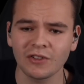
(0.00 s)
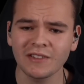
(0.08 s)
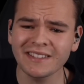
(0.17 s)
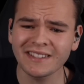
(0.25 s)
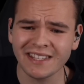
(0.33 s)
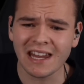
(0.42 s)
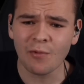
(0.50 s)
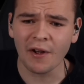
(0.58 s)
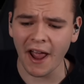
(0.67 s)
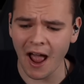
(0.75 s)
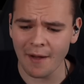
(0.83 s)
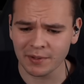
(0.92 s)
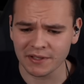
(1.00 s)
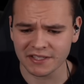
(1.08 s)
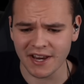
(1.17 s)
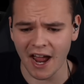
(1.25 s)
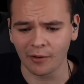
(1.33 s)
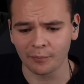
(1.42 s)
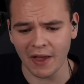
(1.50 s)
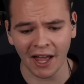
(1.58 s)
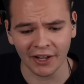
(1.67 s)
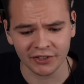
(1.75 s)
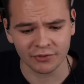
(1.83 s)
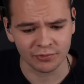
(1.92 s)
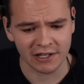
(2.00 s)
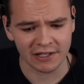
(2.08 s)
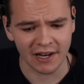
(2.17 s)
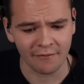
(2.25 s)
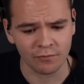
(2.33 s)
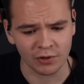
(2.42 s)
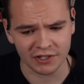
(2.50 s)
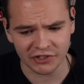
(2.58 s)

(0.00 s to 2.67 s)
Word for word: So let's see what happens now. As in real life,